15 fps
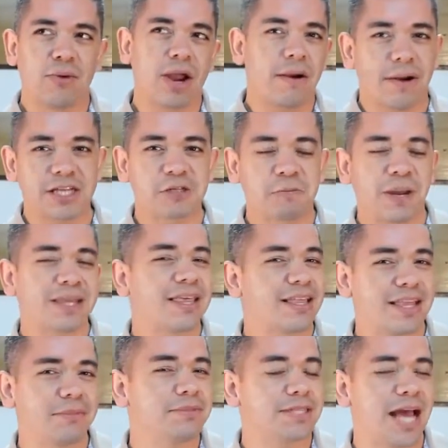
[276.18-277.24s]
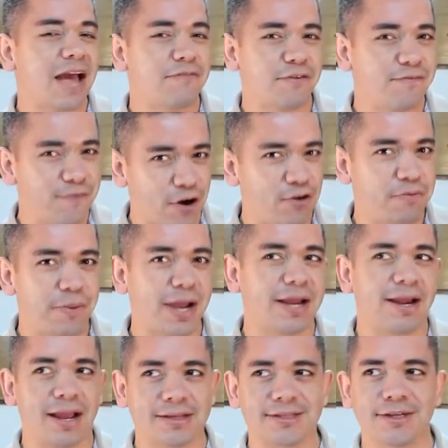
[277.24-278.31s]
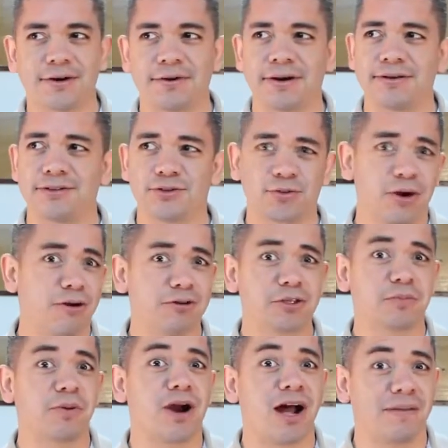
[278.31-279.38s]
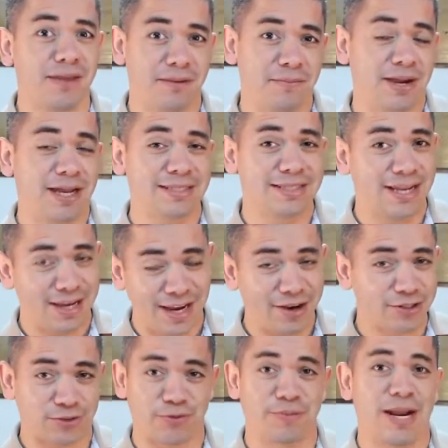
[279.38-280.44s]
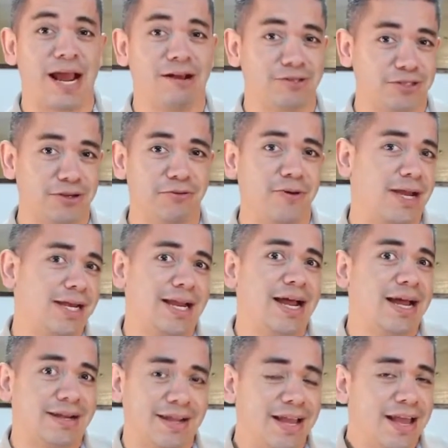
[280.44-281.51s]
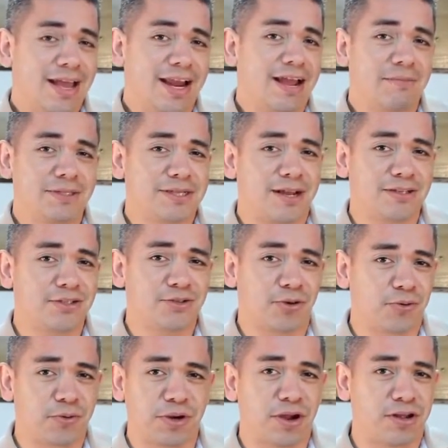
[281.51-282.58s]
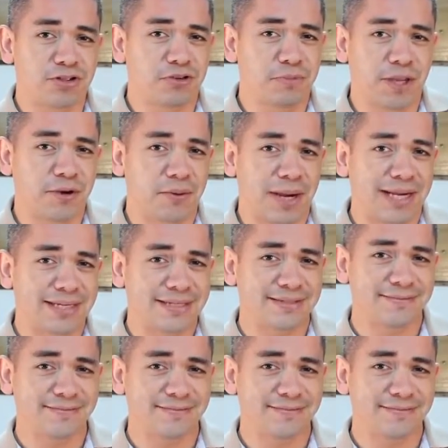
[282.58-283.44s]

We are expecting them to have a phone by next year and drones probably by 10 years from now, so why not? And Amazon Amazon store would also be great.